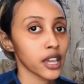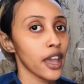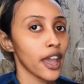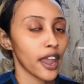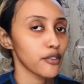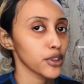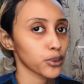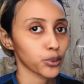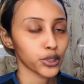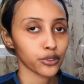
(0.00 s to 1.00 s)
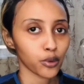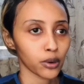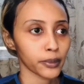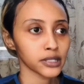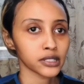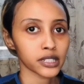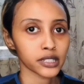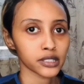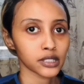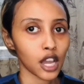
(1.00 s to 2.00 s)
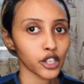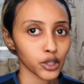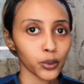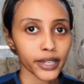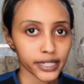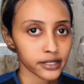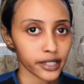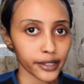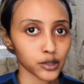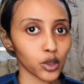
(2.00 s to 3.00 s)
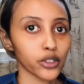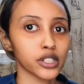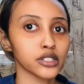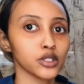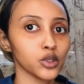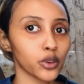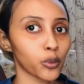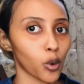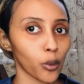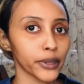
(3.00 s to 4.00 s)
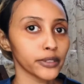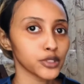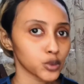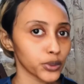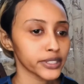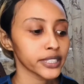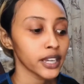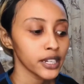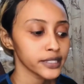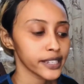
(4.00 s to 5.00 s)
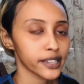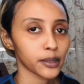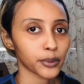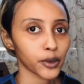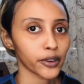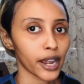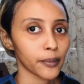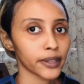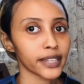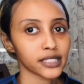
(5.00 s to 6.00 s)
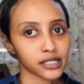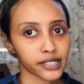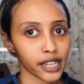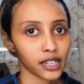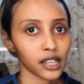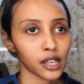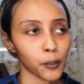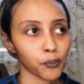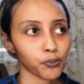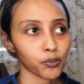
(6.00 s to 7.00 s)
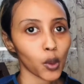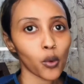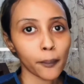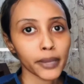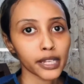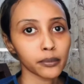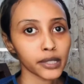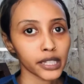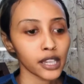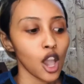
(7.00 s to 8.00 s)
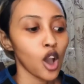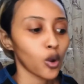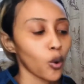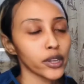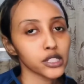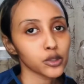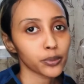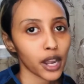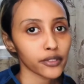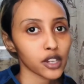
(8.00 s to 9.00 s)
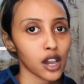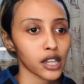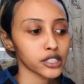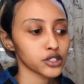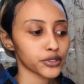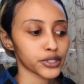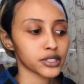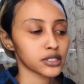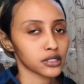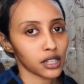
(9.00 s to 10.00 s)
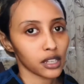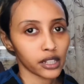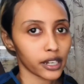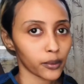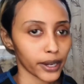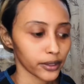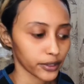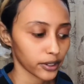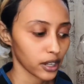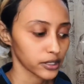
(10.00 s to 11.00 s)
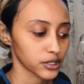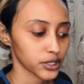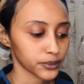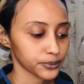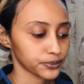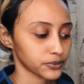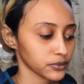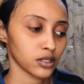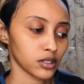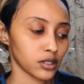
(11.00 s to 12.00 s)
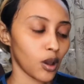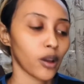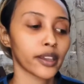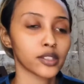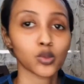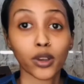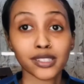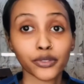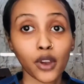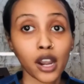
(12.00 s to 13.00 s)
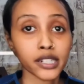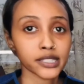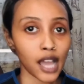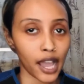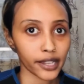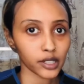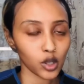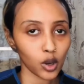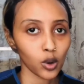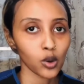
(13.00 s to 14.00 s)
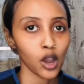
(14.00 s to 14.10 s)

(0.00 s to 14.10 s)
every 3 to 4 months, there is a new intake. So there is a new enrollment of students taking the program. And that's exactly what made me go into private college versus like a regular college. Okay, so as far as I know,